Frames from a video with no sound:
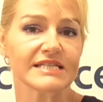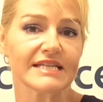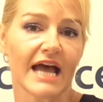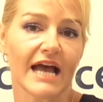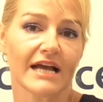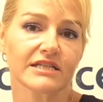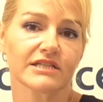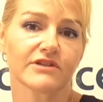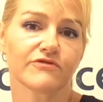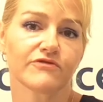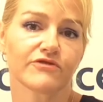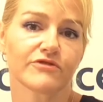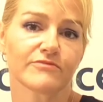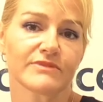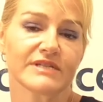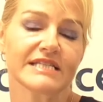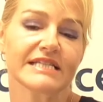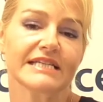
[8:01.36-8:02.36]
this active
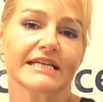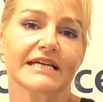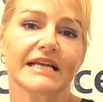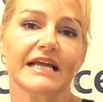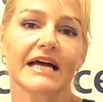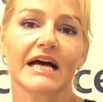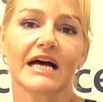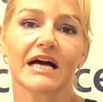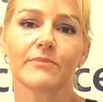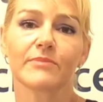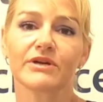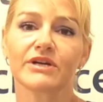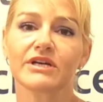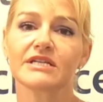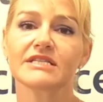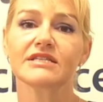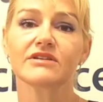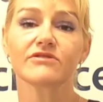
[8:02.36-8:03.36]
from CLR
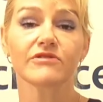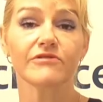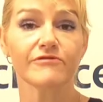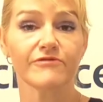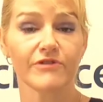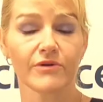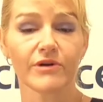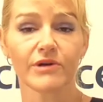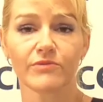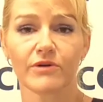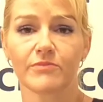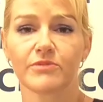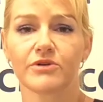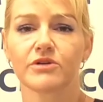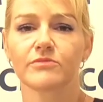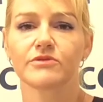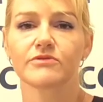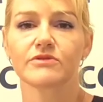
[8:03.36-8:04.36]
because they're a very
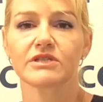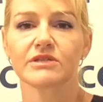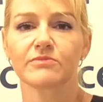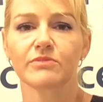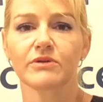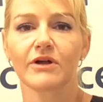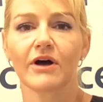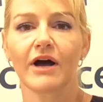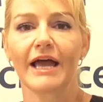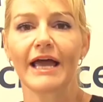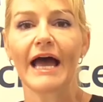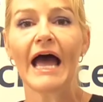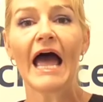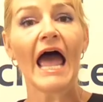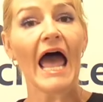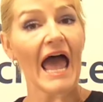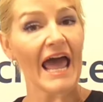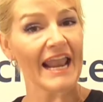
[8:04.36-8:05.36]
reputable supplier,
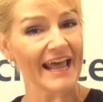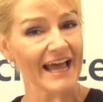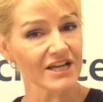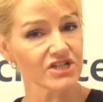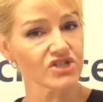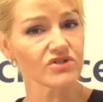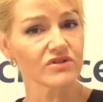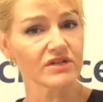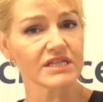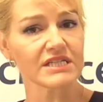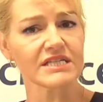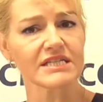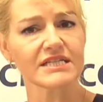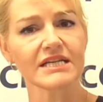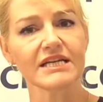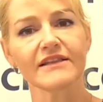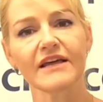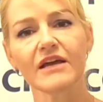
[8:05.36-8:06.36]
and as you can
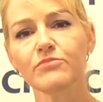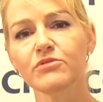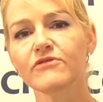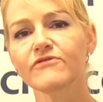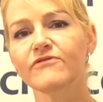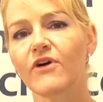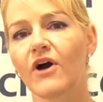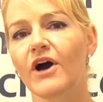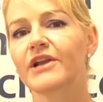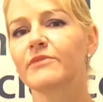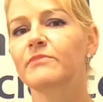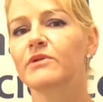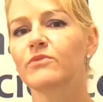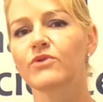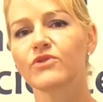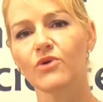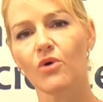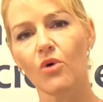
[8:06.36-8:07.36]
see, they provided
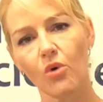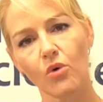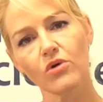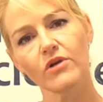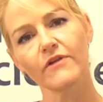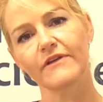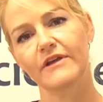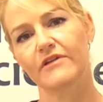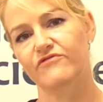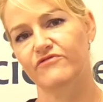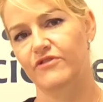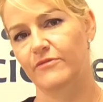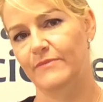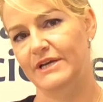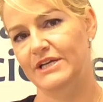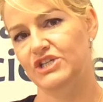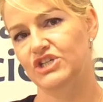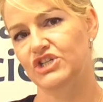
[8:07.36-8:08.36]
me with all of the
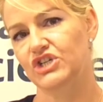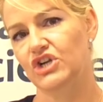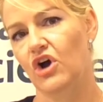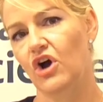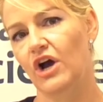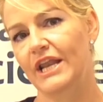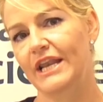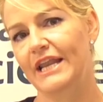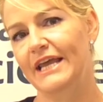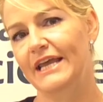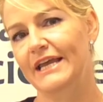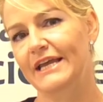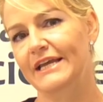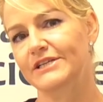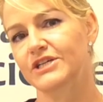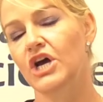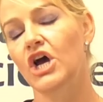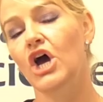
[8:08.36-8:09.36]
information I
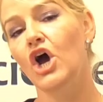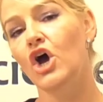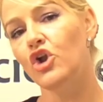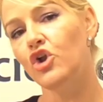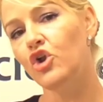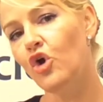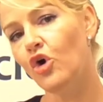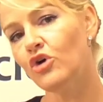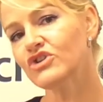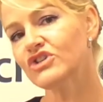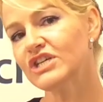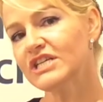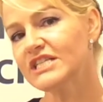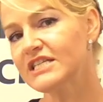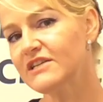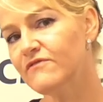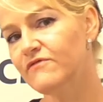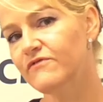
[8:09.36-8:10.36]
need. Not
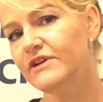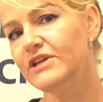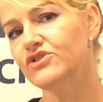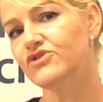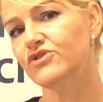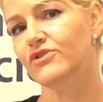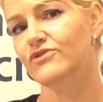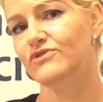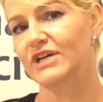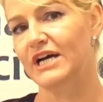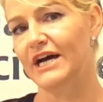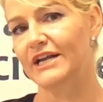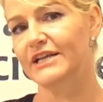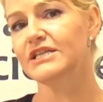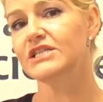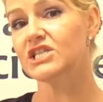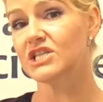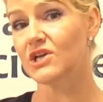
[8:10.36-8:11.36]
just in vitro
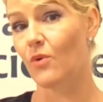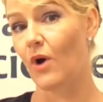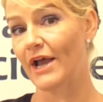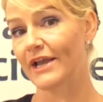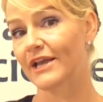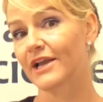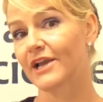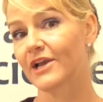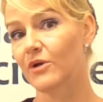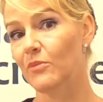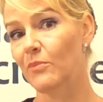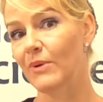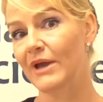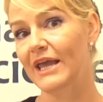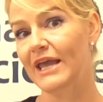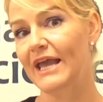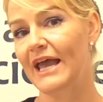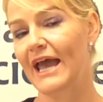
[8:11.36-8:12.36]
data, so I can
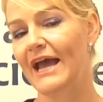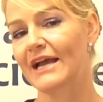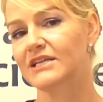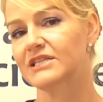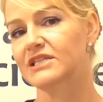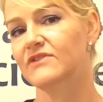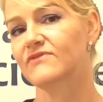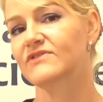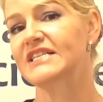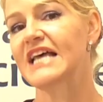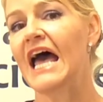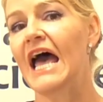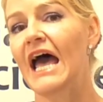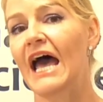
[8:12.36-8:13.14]
compare actives